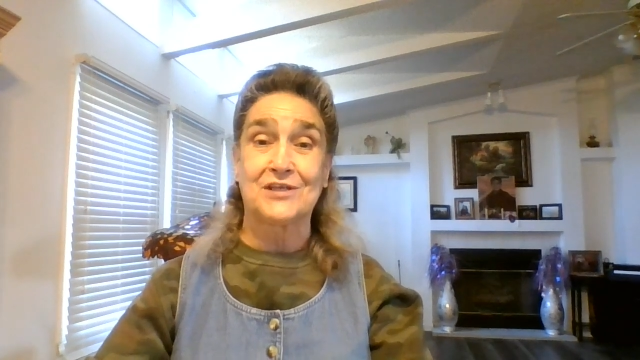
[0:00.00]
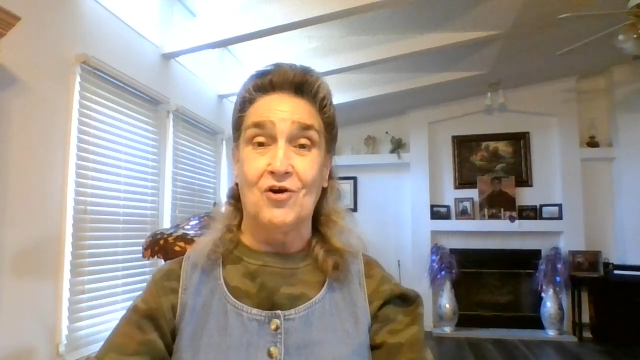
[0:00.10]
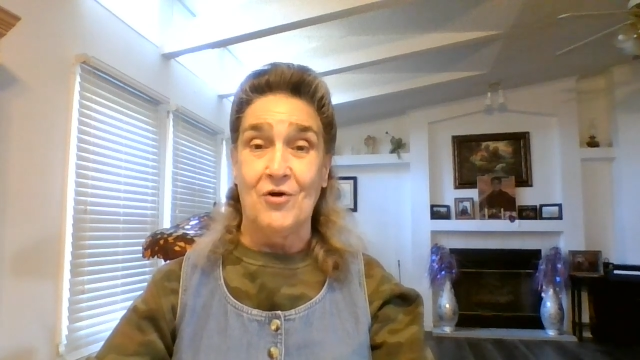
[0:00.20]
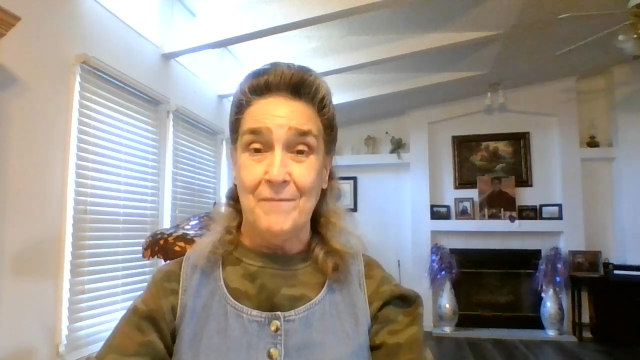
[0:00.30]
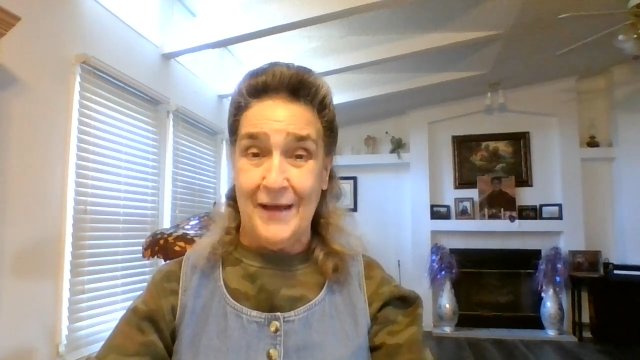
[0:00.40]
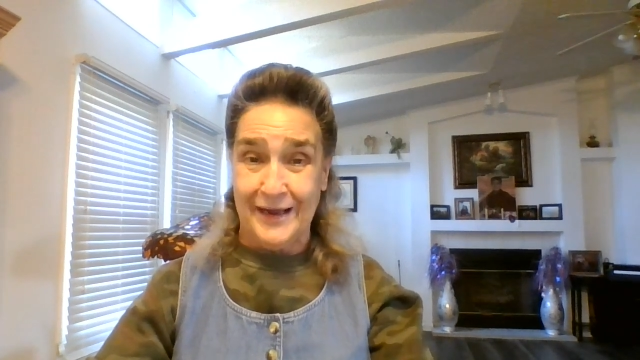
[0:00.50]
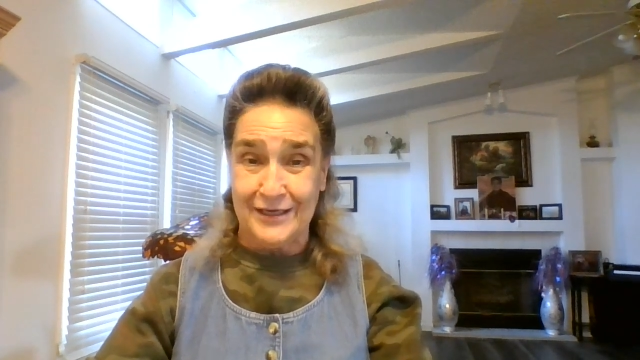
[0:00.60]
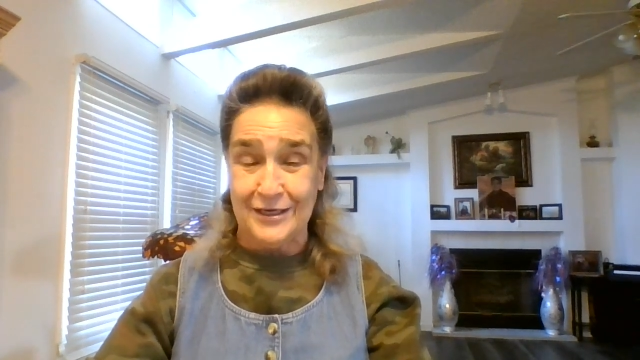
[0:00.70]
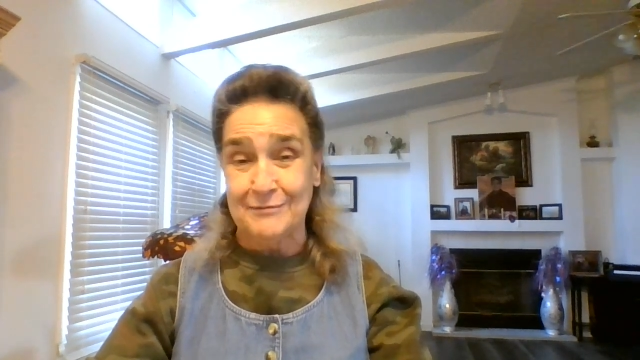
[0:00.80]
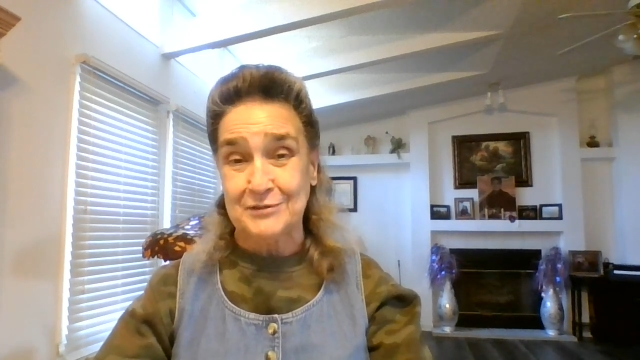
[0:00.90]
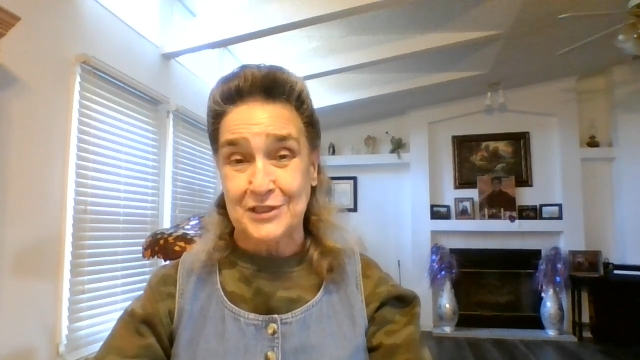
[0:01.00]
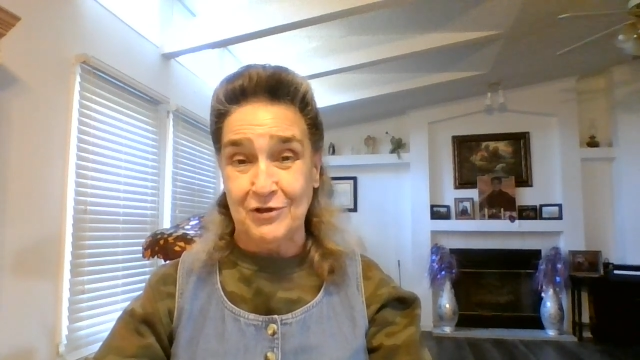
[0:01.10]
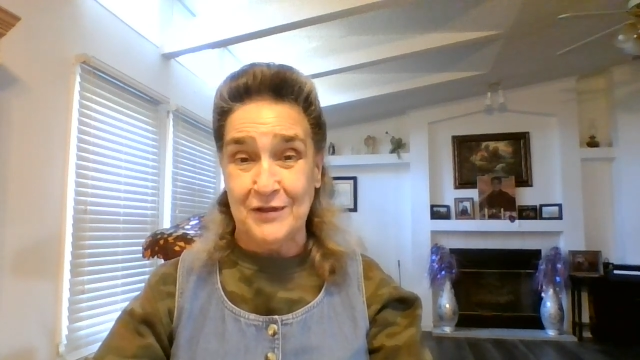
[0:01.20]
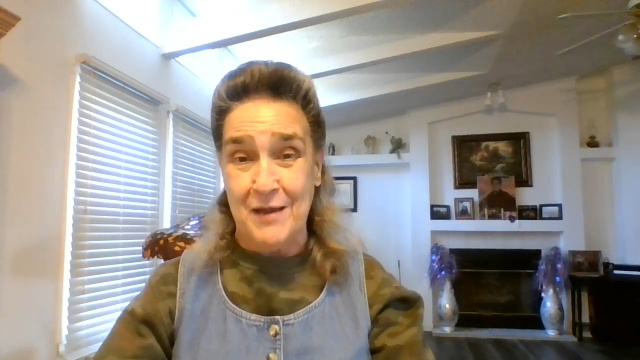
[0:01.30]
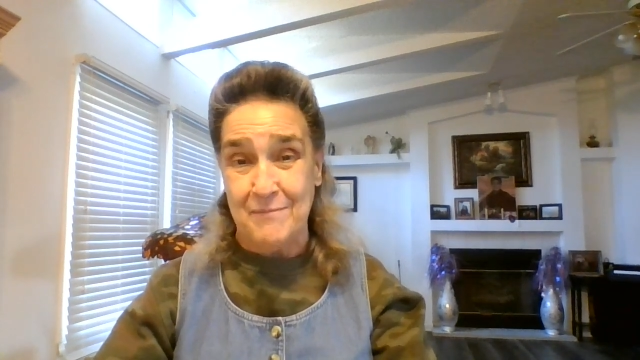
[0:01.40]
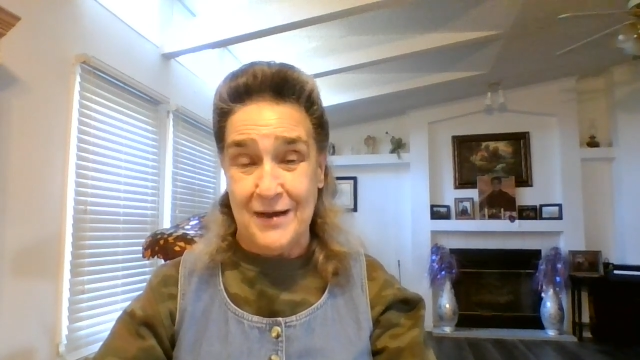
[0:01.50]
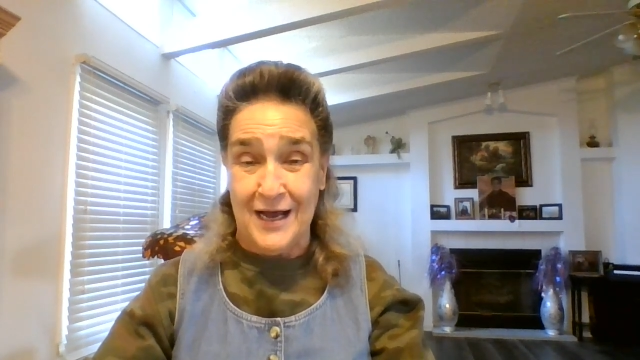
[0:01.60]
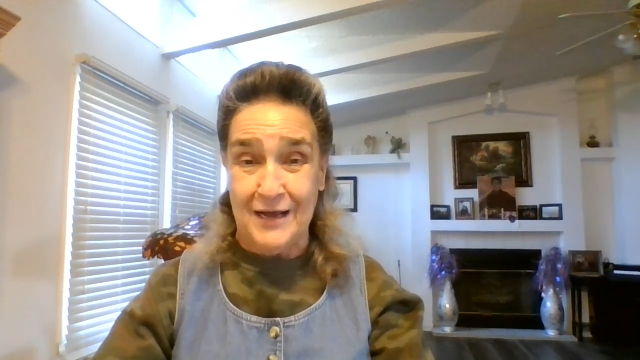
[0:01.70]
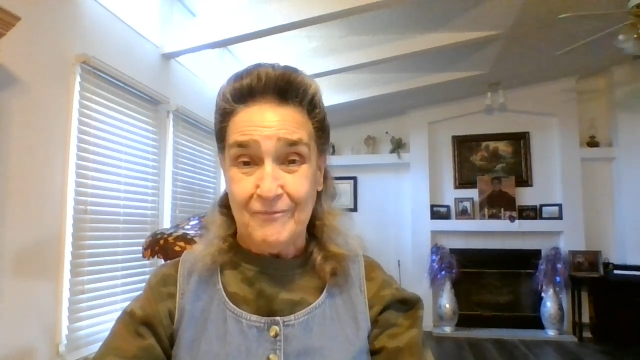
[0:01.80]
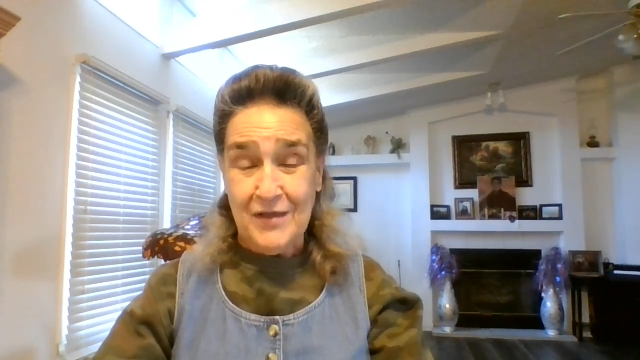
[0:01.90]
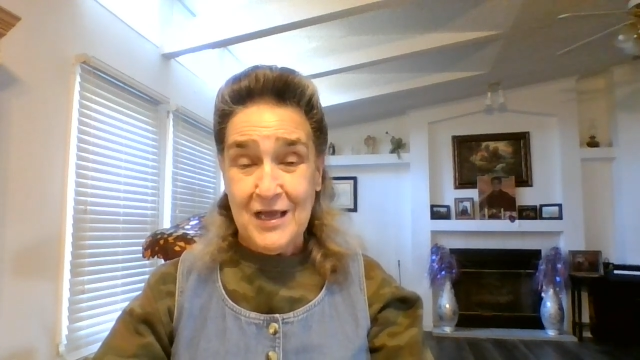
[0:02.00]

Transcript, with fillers: going back up so that by